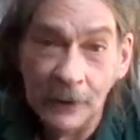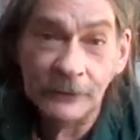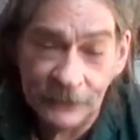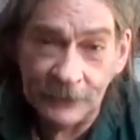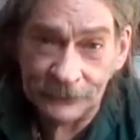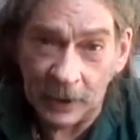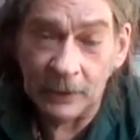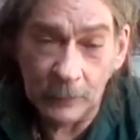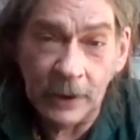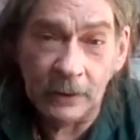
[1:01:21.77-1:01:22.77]
They're just
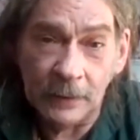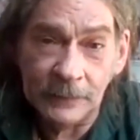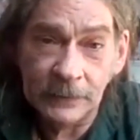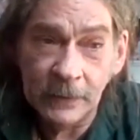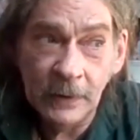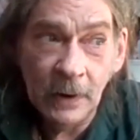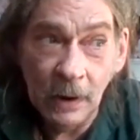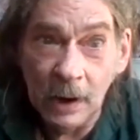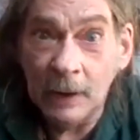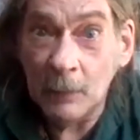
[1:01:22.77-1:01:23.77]
not aware of it.
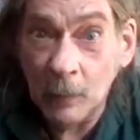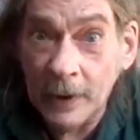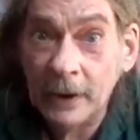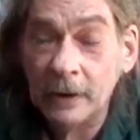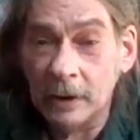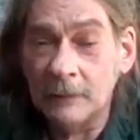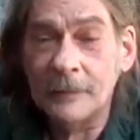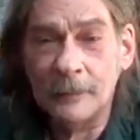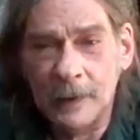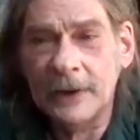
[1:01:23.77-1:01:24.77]
I'm aware
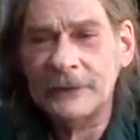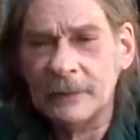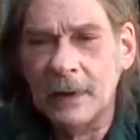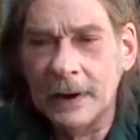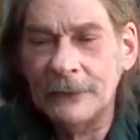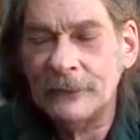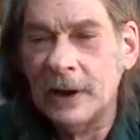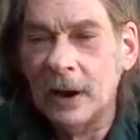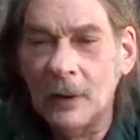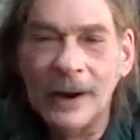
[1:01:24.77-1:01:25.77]
of the flashing
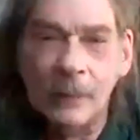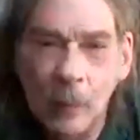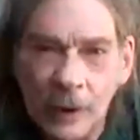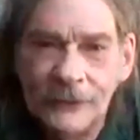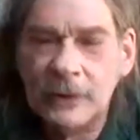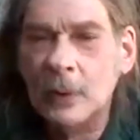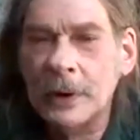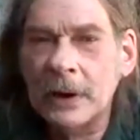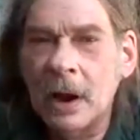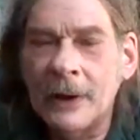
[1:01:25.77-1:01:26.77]
lights now and what's
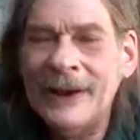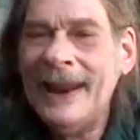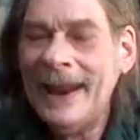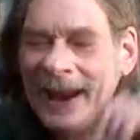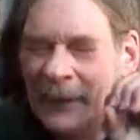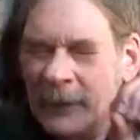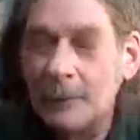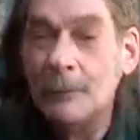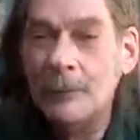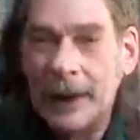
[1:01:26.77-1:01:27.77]
going on
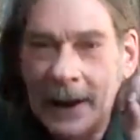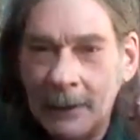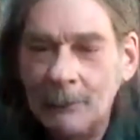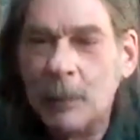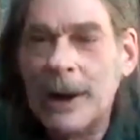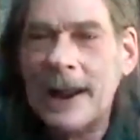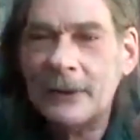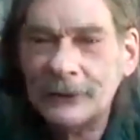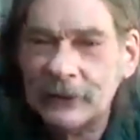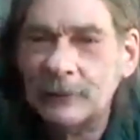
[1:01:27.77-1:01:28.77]
and the
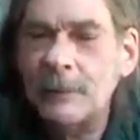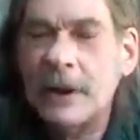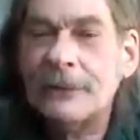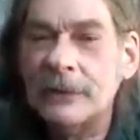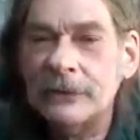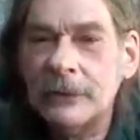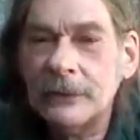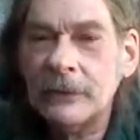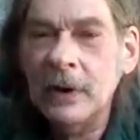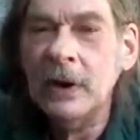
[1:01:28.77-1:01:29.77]
blast of
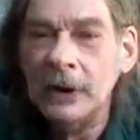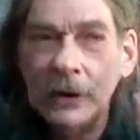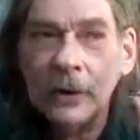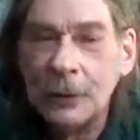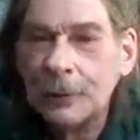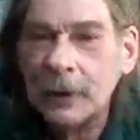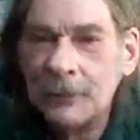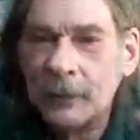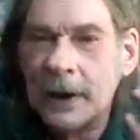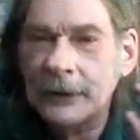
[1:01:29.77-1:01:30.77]
messages,
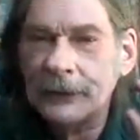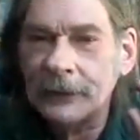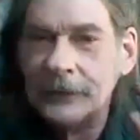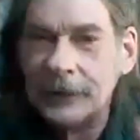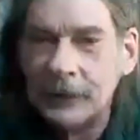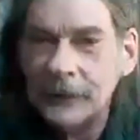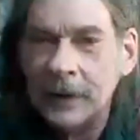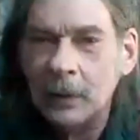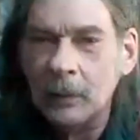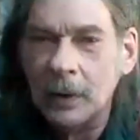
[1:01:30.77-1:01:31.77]
3 flashes
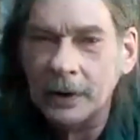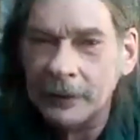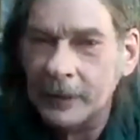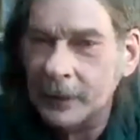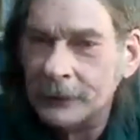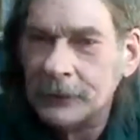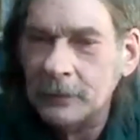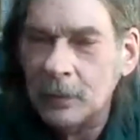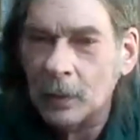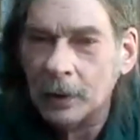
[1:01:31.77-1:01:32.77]
and then a 1 and then a
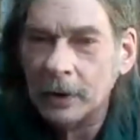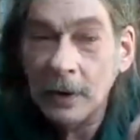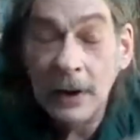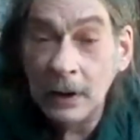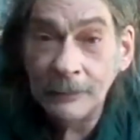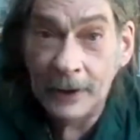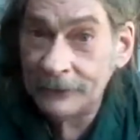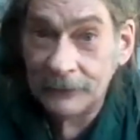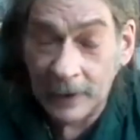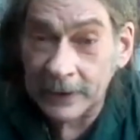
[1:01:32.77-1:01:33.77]
2 more.
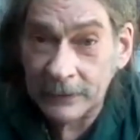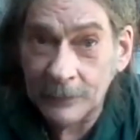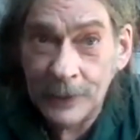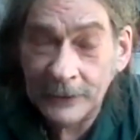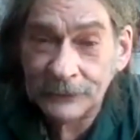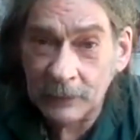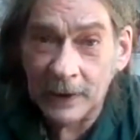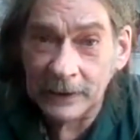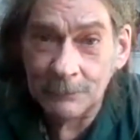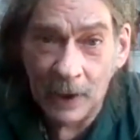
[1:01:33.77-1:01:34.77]
That's
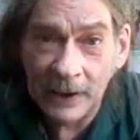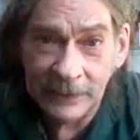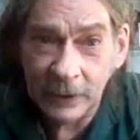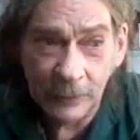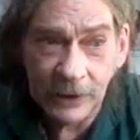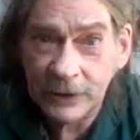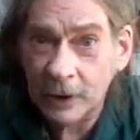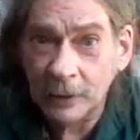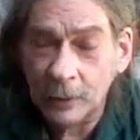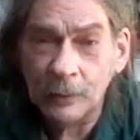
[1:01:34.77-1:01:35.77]
like
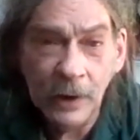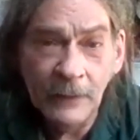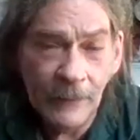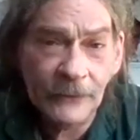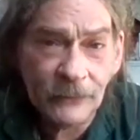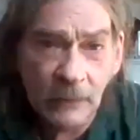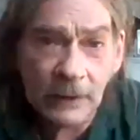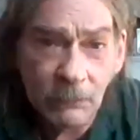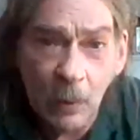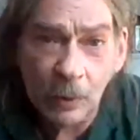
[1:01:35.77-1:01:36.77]
binary code.
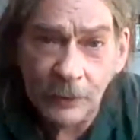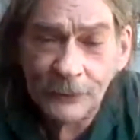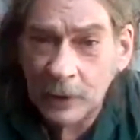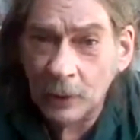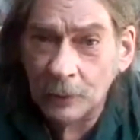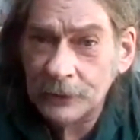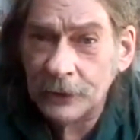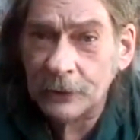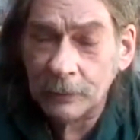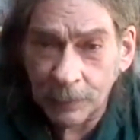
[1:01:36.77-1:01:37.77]
That's like Morse
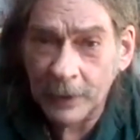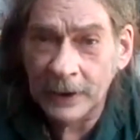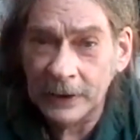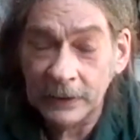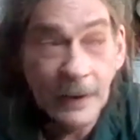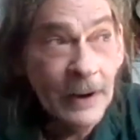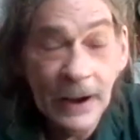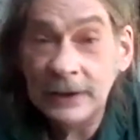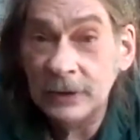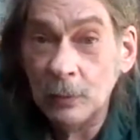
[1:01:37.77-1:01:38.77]
code to your brain.
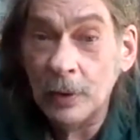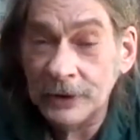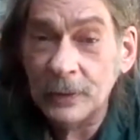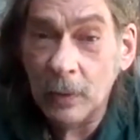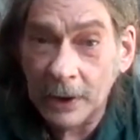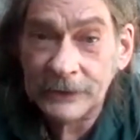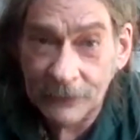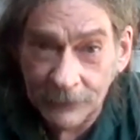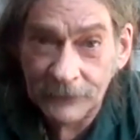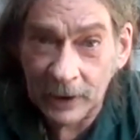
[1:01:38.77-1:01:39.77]
And when you
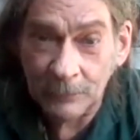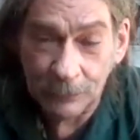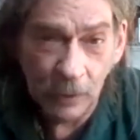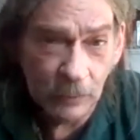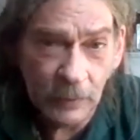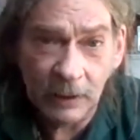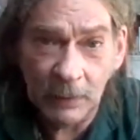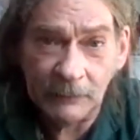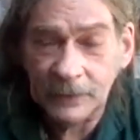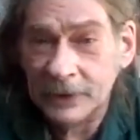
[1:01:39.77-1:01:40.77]
watch the same
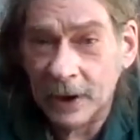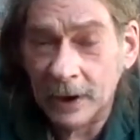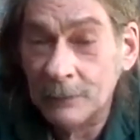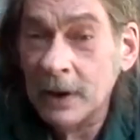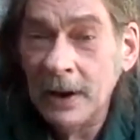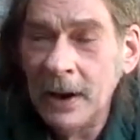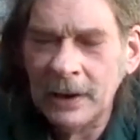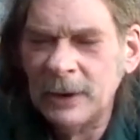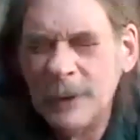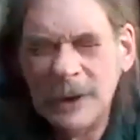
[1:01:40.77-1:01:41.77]
program every time,
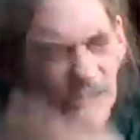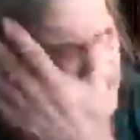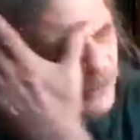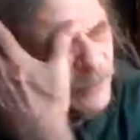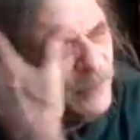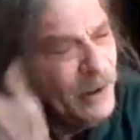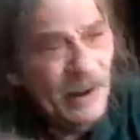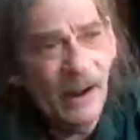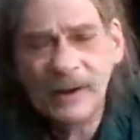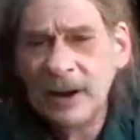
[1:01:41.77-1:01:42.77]
and I think to myself,
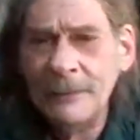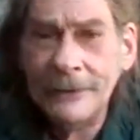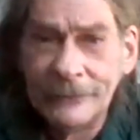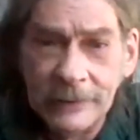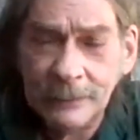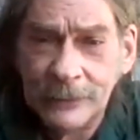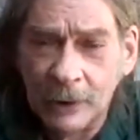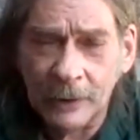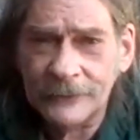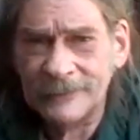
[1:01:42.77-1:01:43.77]
how come these
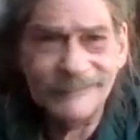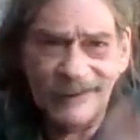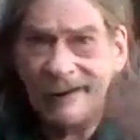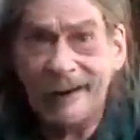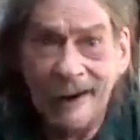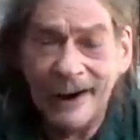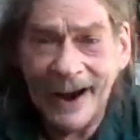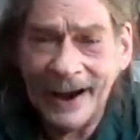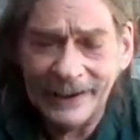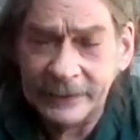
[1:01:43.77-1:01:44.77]
libtards are,
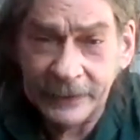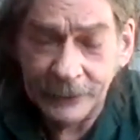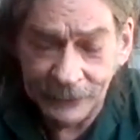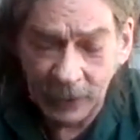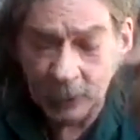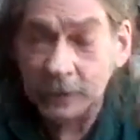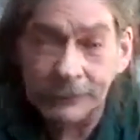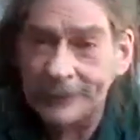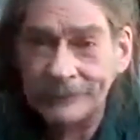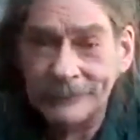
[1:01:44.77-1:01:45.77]
I hate to use that
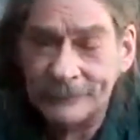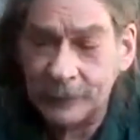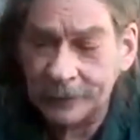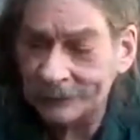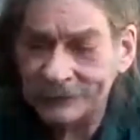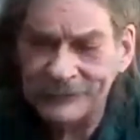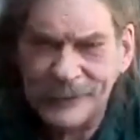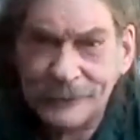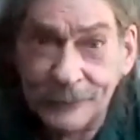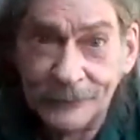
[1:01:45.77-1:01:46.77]
word, but for
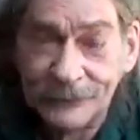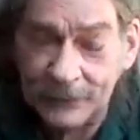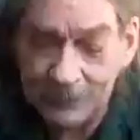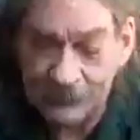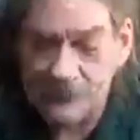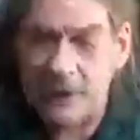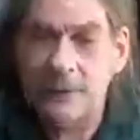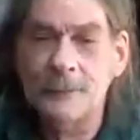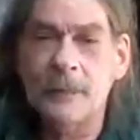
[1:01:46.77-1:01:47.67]
simple sake,